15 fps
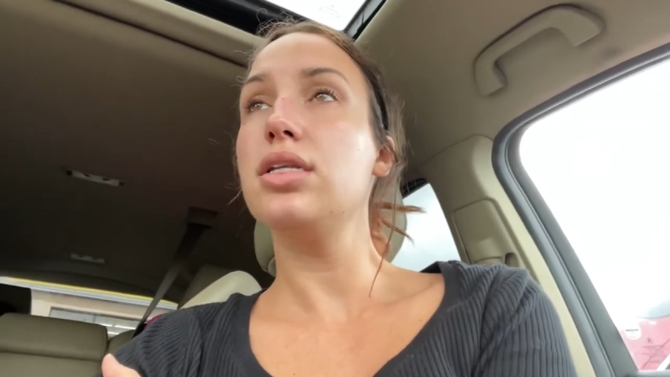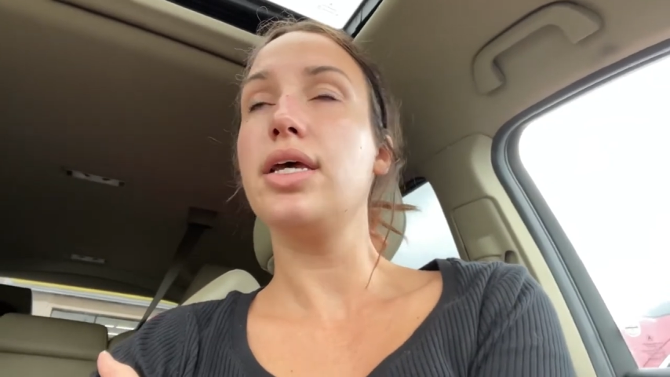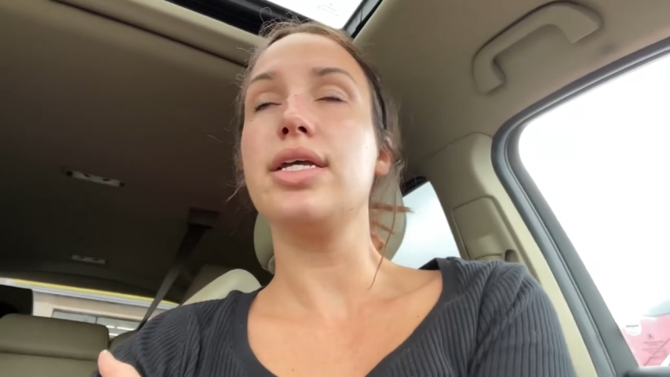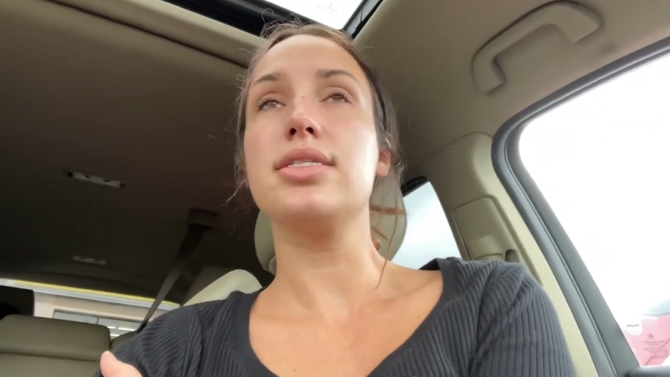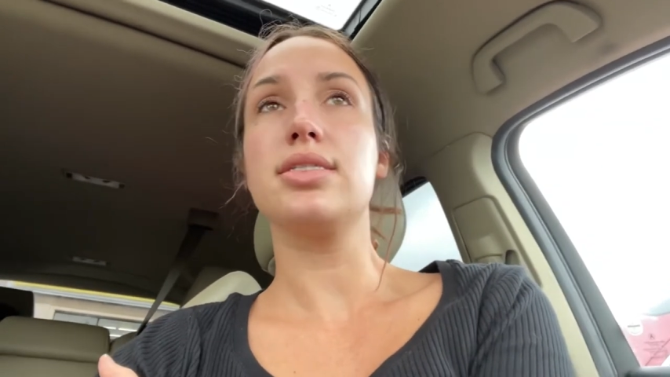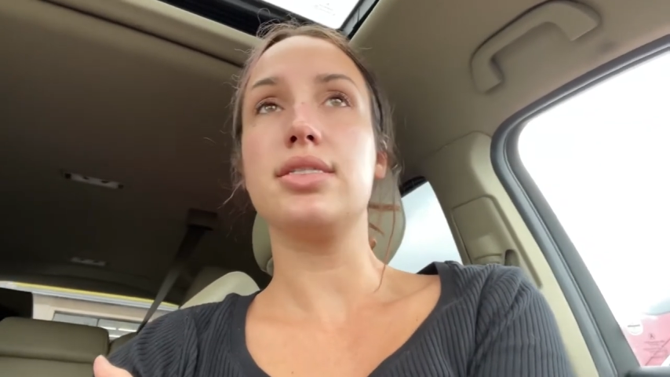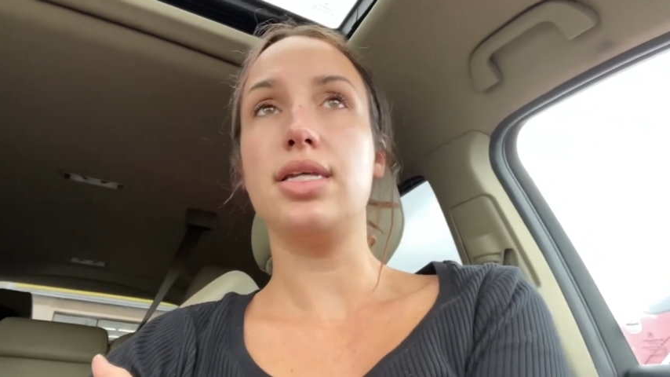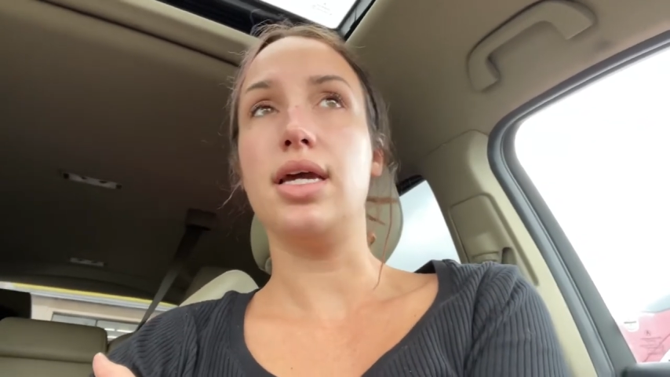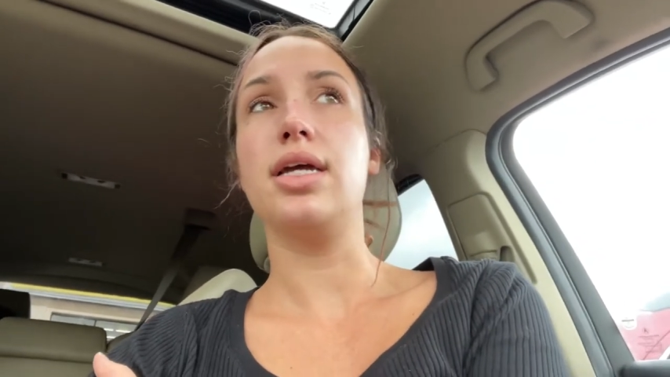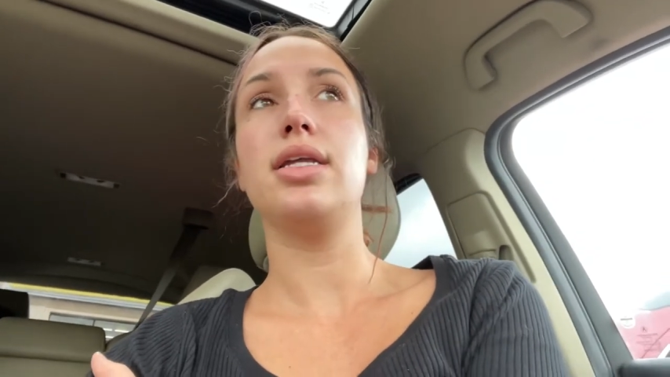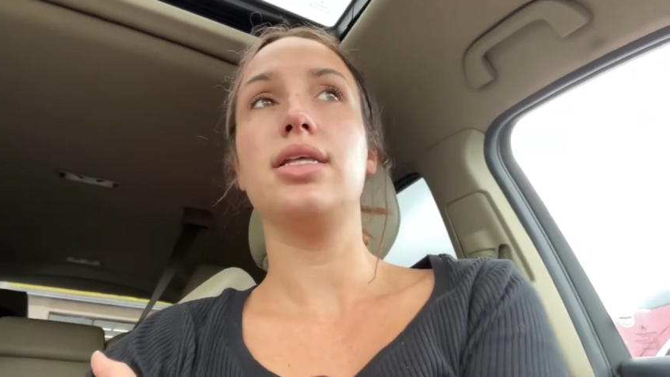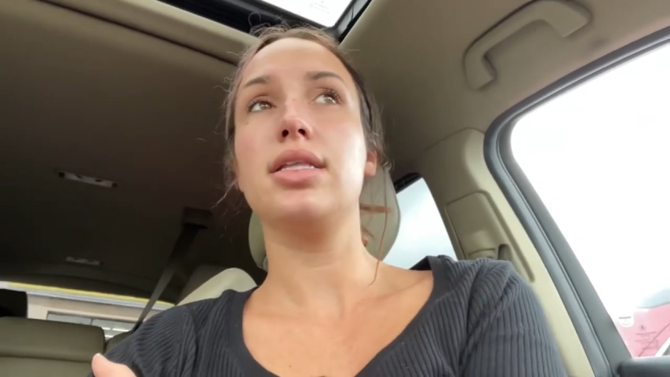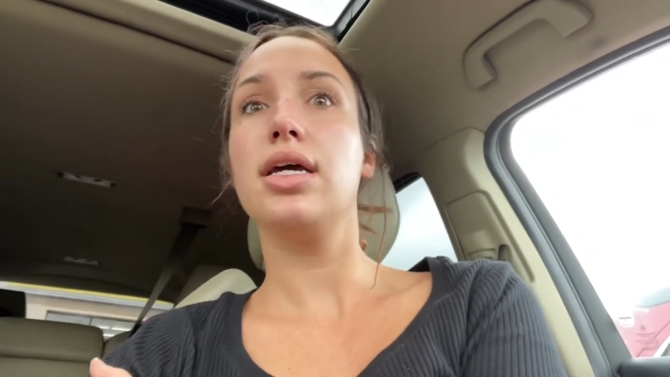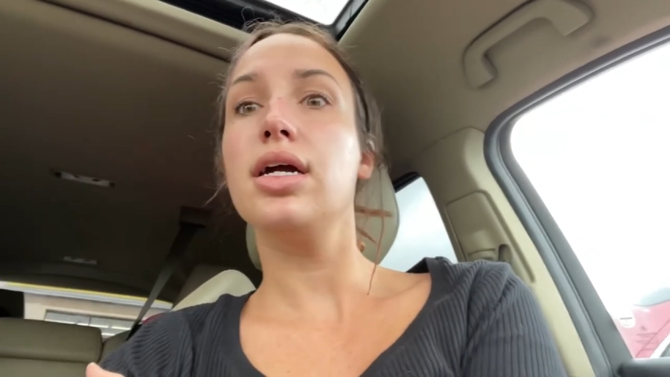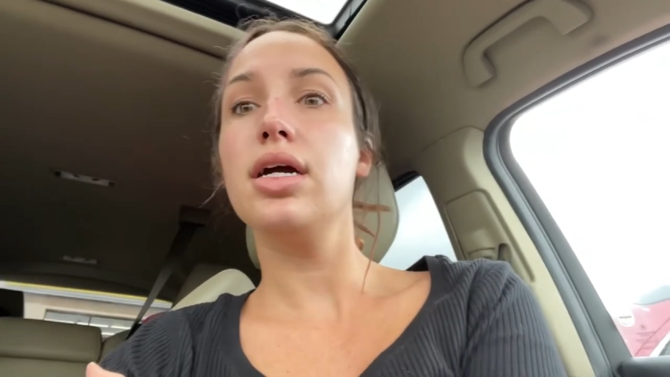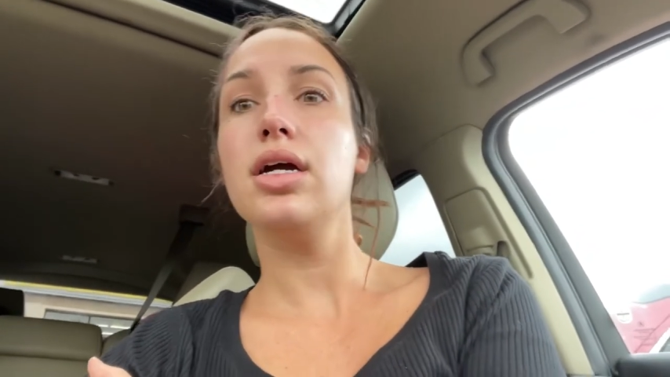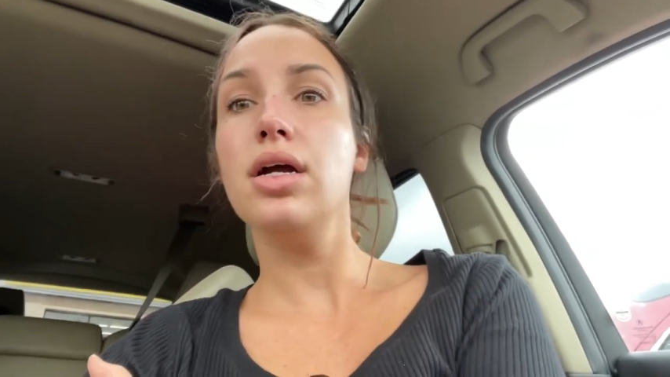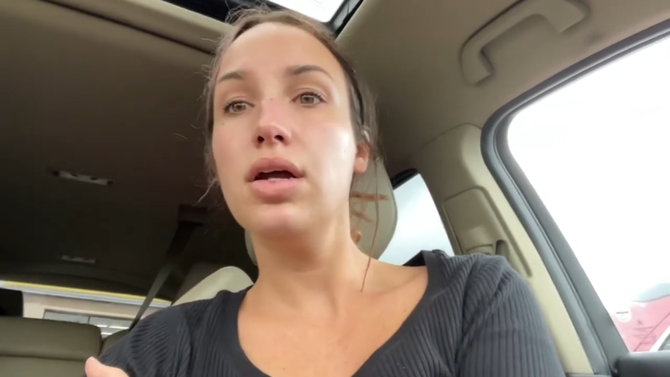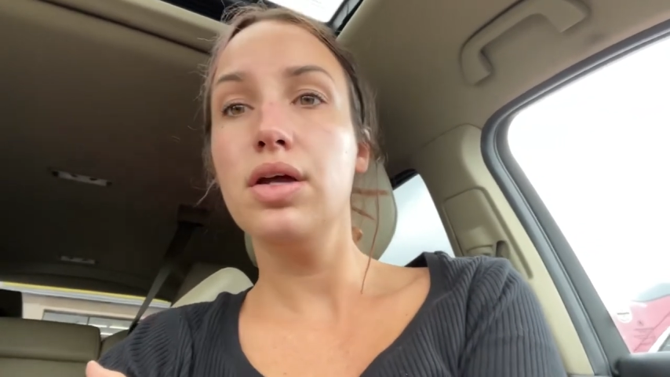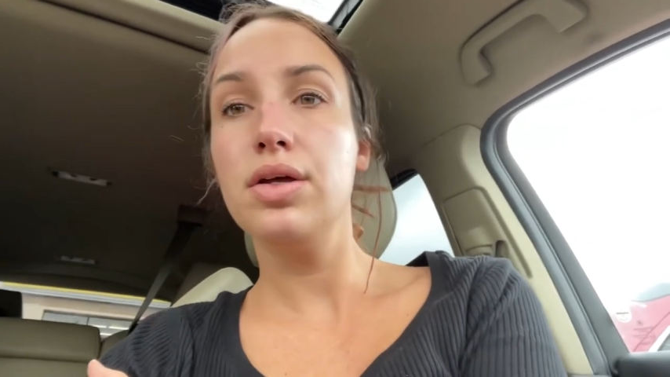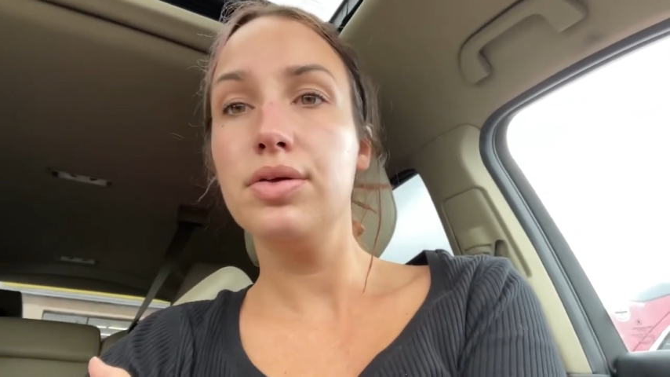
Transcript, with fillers: like standing there.